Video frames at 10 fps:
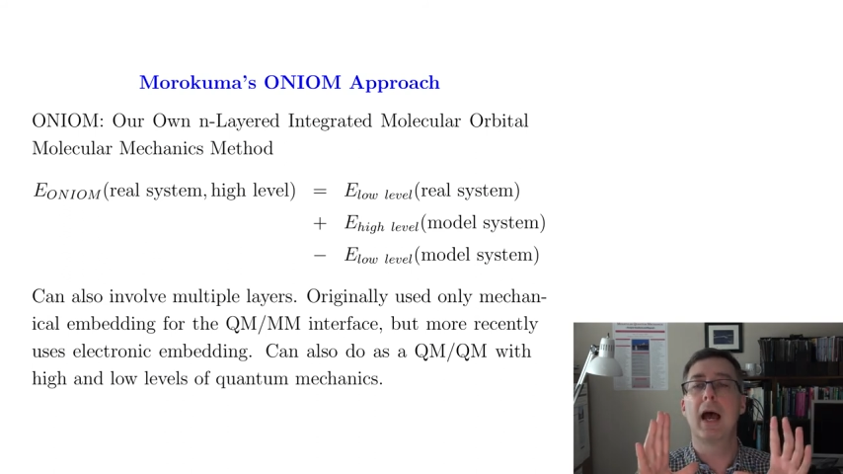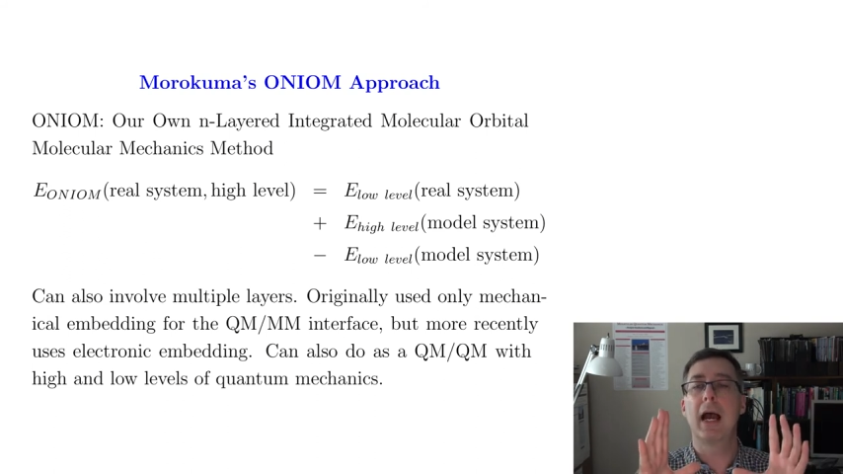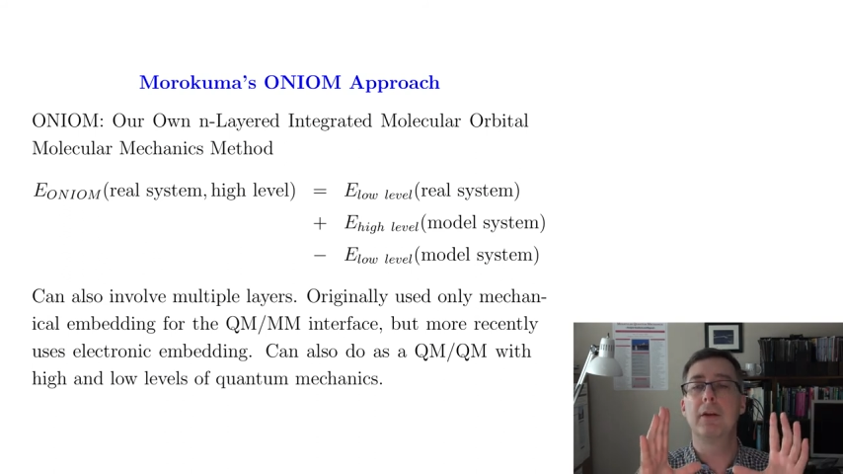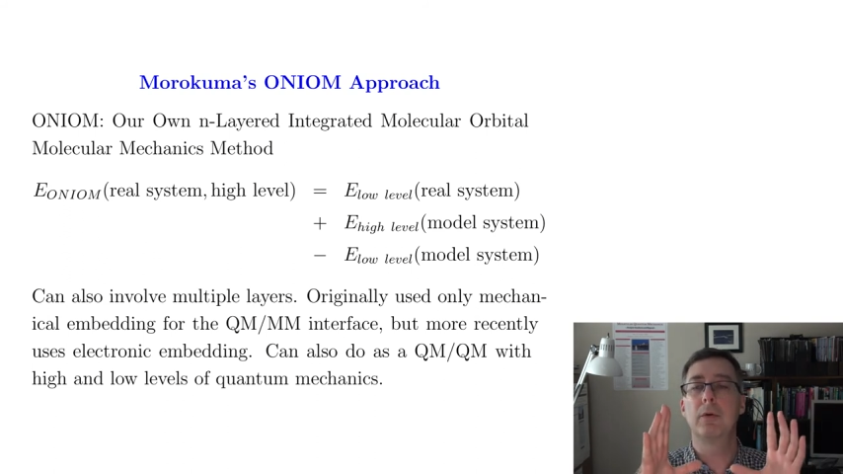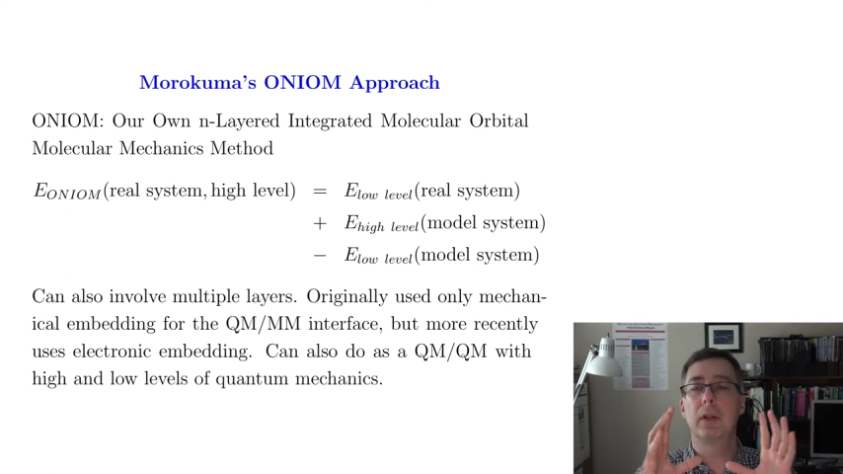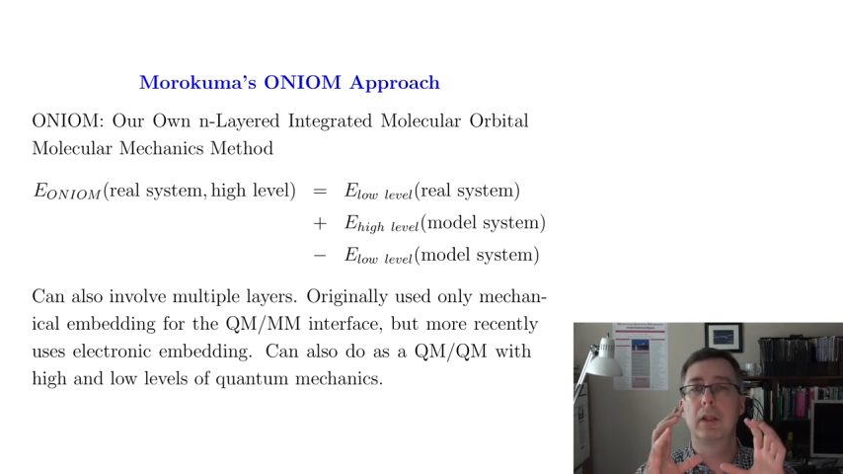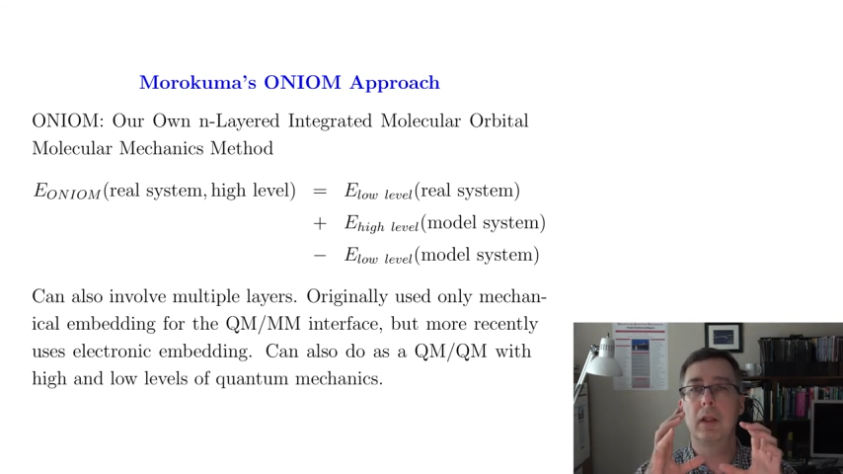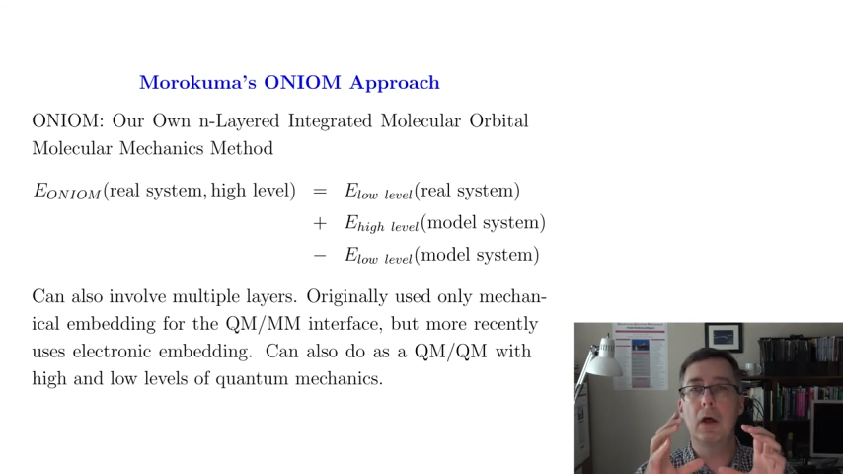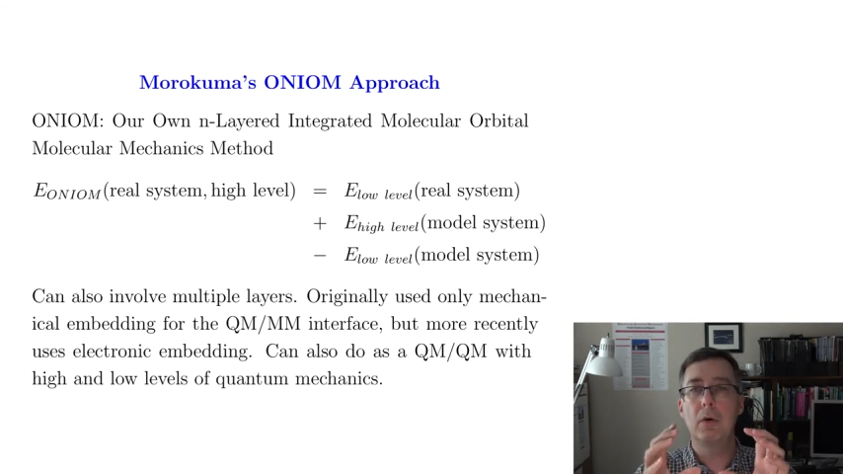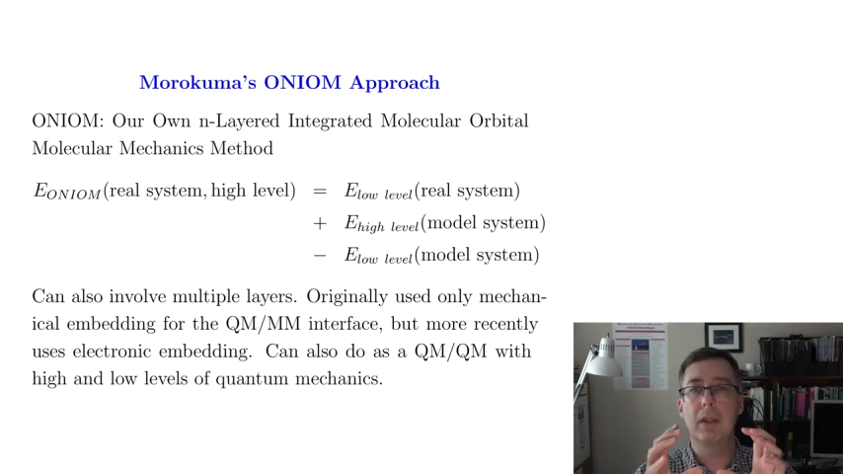I do a
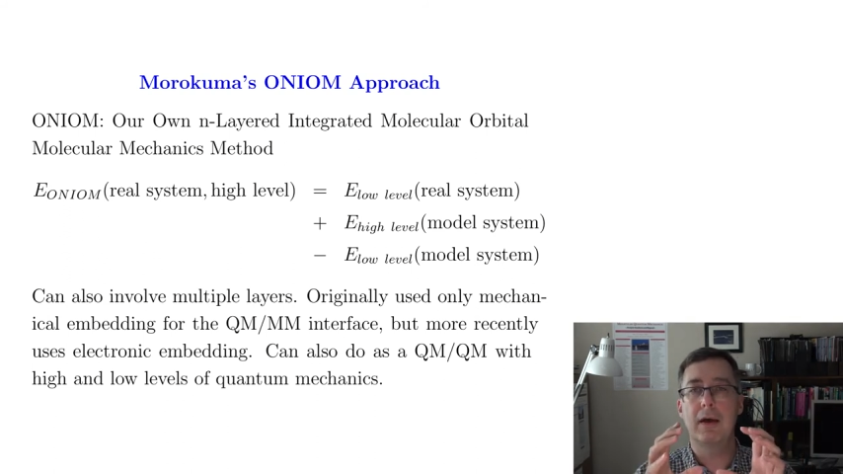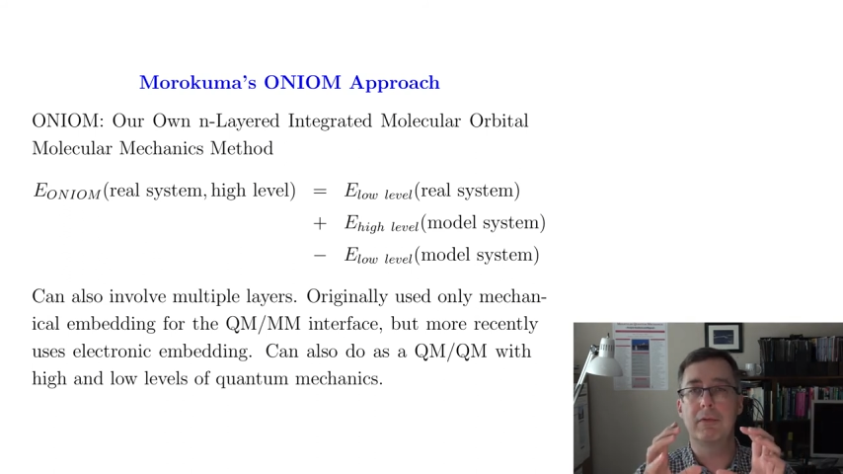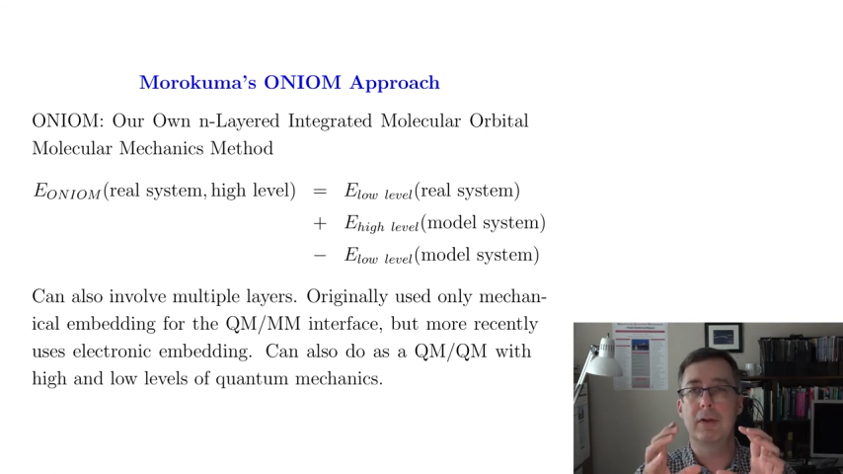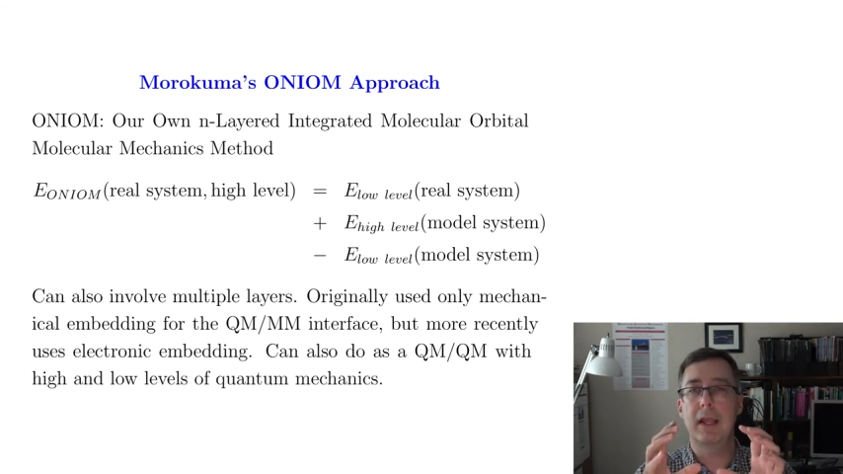low level